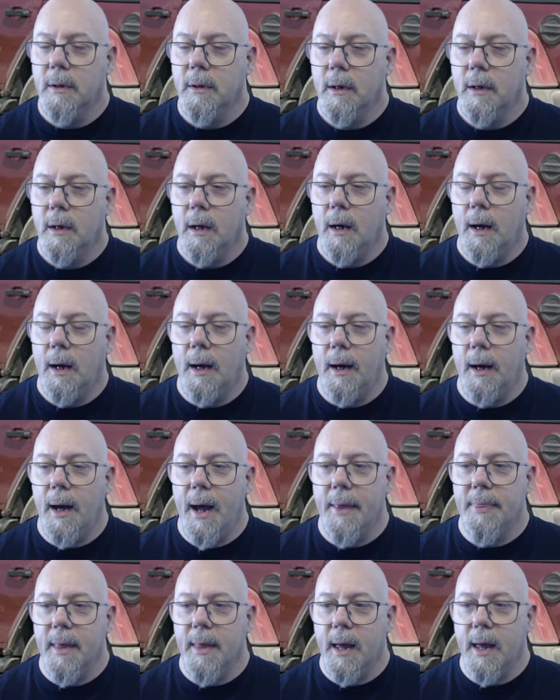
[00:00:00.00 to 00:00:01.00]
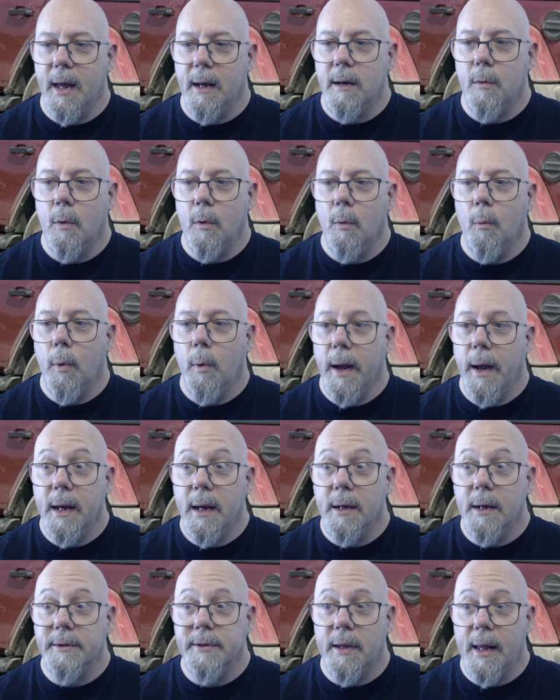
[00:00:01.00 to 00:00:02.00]
and then wait
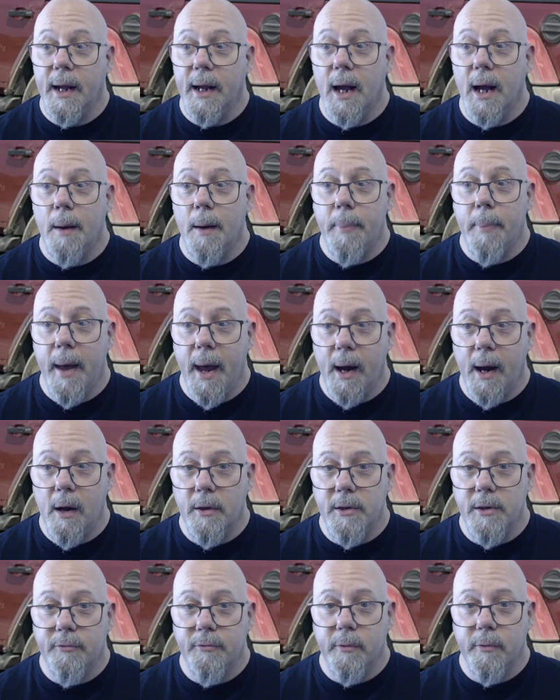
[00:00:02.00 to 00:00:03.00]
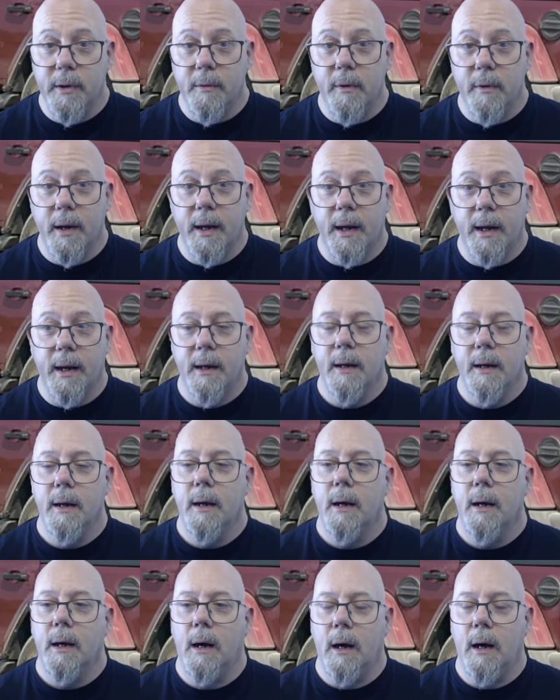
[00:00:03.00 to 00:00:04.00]
until I got back on the freeway,
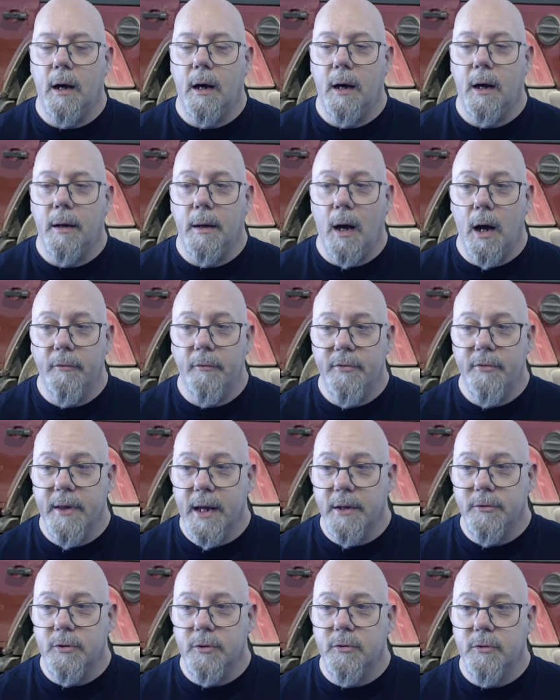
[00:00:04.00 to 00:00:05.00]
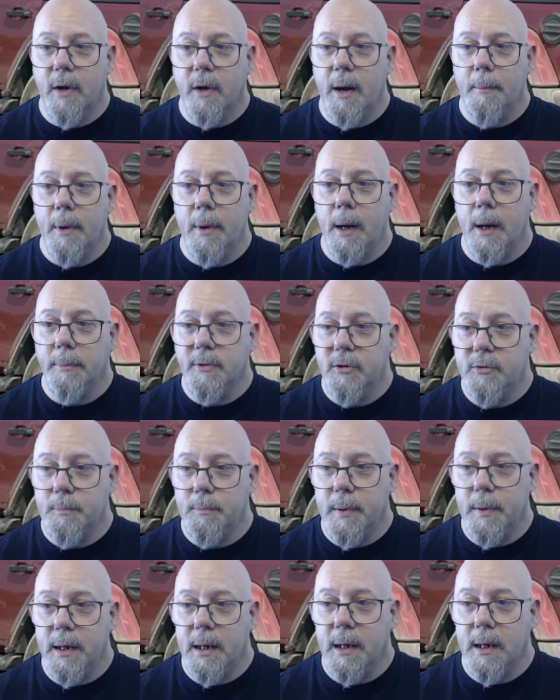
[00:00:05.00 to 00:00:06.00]
off the entrance ramp, up to
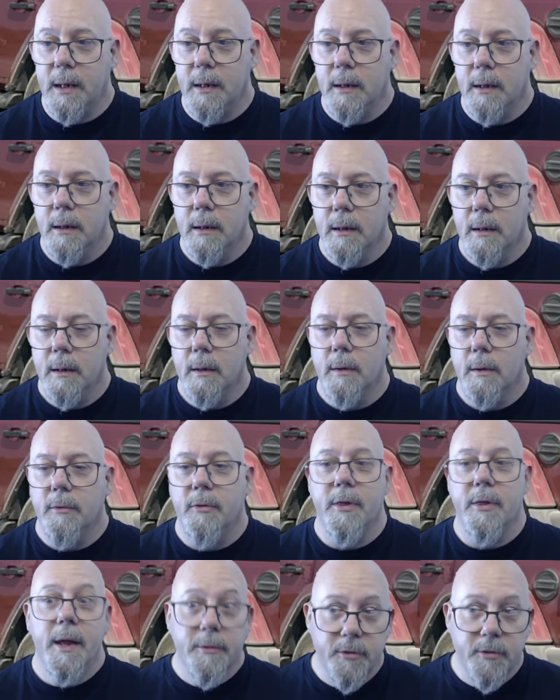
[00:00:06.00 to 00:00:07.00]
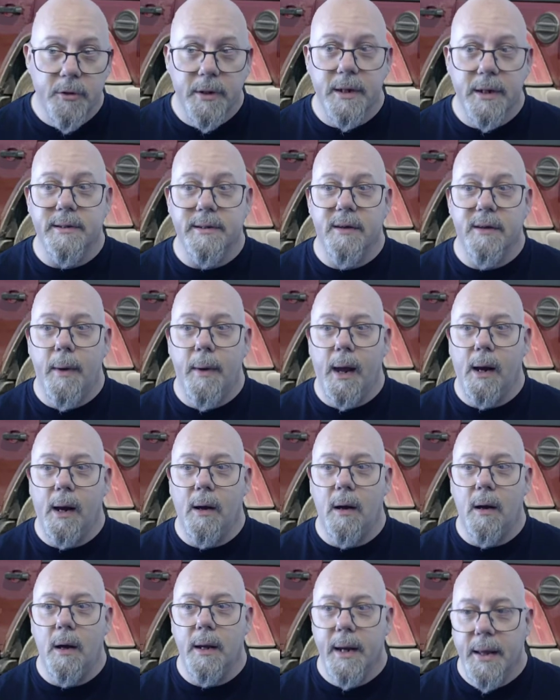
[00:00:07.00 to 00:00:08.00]
speed, then turn the esave back
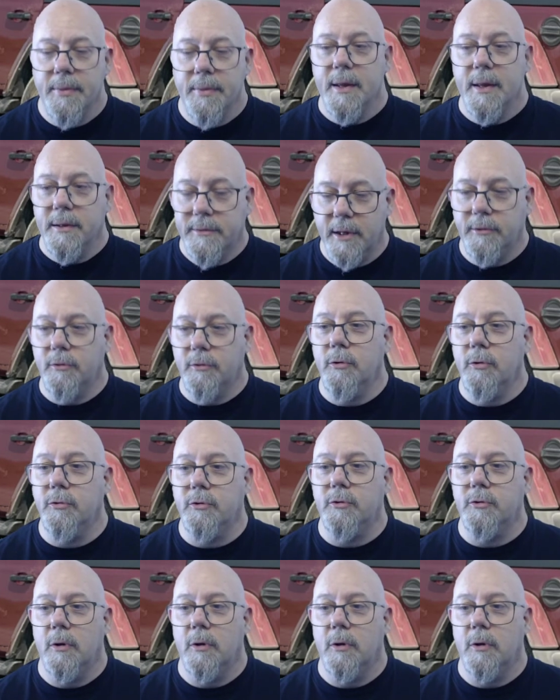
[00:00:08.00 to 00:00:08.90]
on, and then set to cruise control.